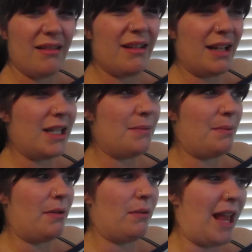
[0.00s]
And it's
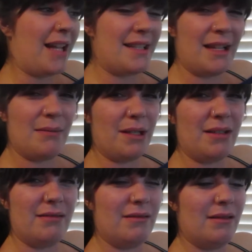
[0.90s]
been relaxing, but
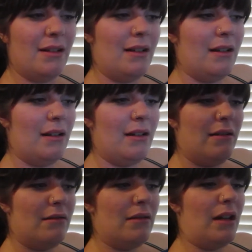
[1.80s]

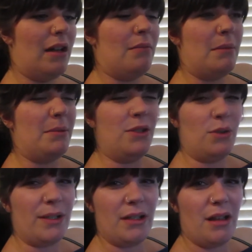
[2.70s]
um, I've been doing a